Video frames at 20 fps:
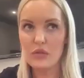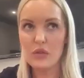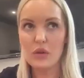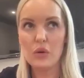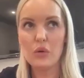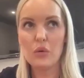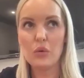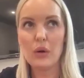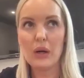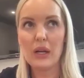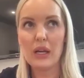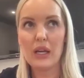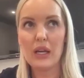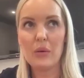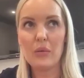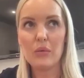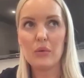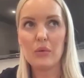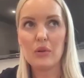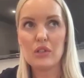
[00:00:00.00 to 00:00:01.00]
of all,
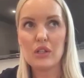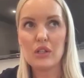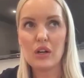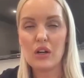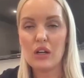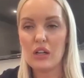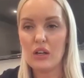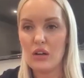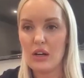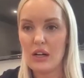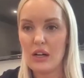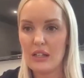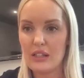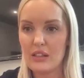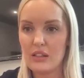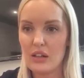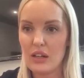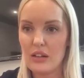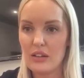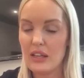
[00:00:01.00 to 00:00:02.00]
I liked
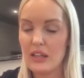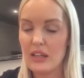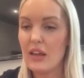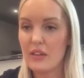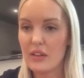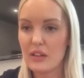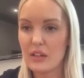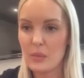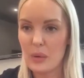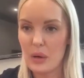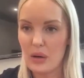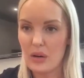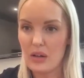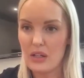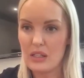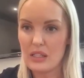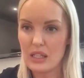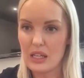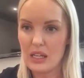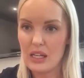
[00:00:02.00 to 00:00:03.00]
like the ethics
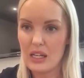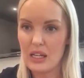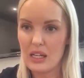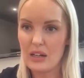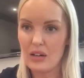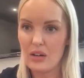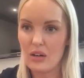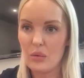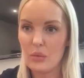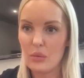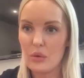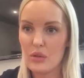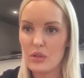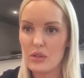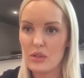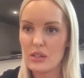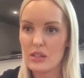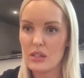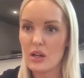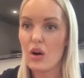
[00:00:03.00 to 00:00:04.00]
behind it, and I
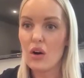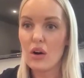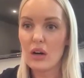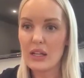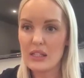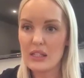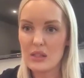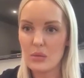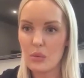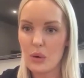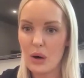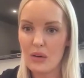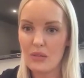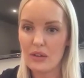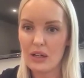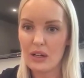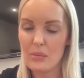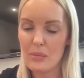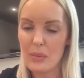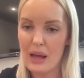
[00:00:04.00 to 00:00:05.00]
was starting to
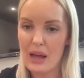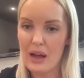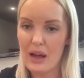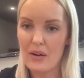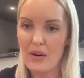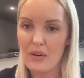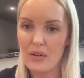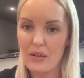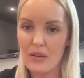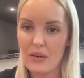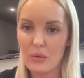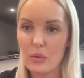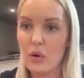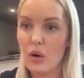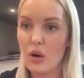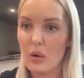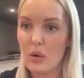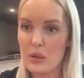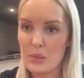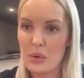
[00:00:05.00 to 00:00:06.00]
worry about
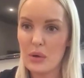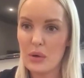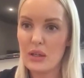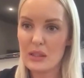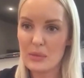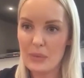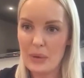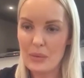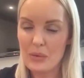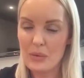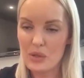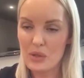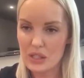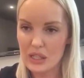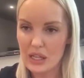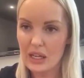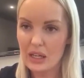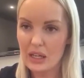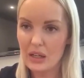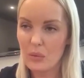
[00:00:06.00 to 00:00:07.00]
what I was putting into people's
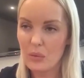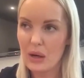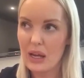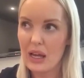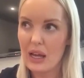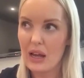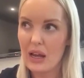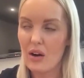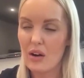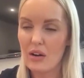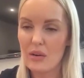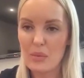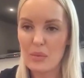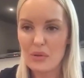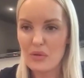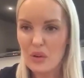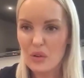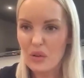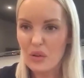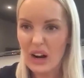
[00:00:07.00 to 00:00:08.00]
skin, where
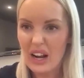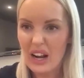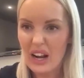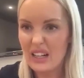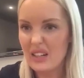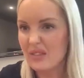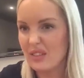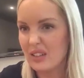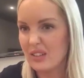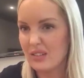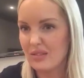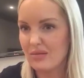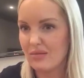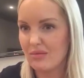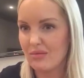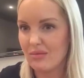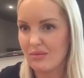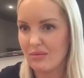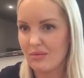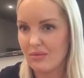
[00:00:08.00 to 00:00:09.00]
before I hadn't
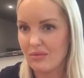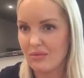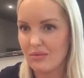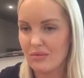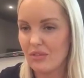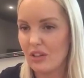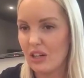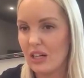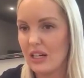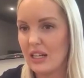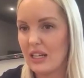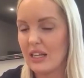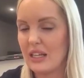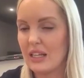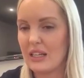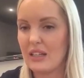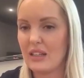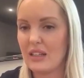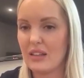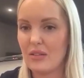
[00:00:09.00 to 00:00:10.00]
even
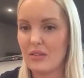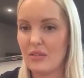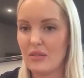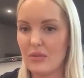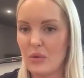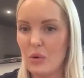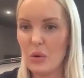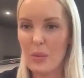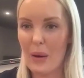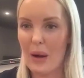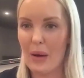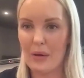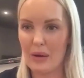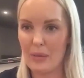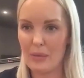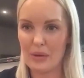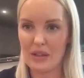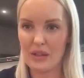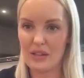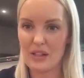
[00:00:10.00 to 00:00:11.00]
really thought about
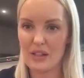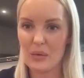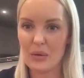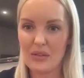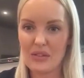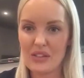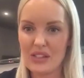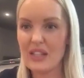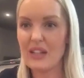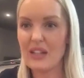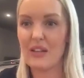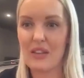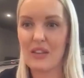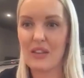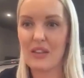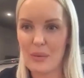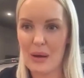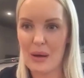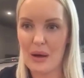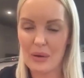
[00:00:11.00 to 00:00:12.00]
it, because no one ever said
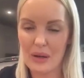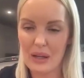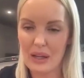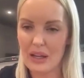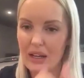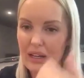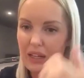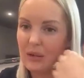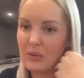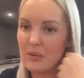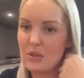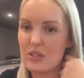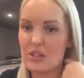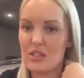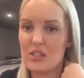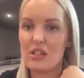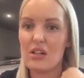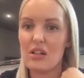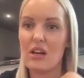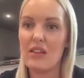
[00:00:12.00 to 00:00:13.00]
anything about it. And it was
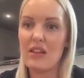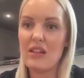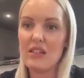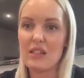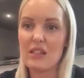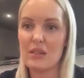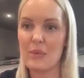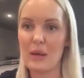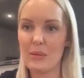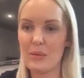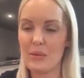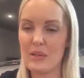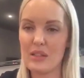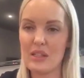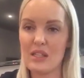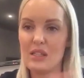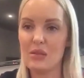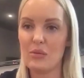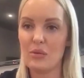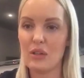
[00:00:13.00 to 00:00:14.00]
just like, these are the pigments,
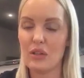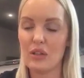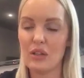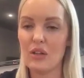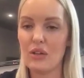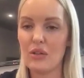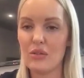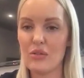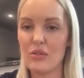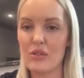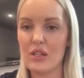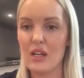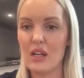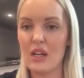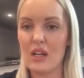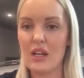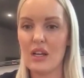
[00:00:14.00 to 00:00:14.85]
this is what you use,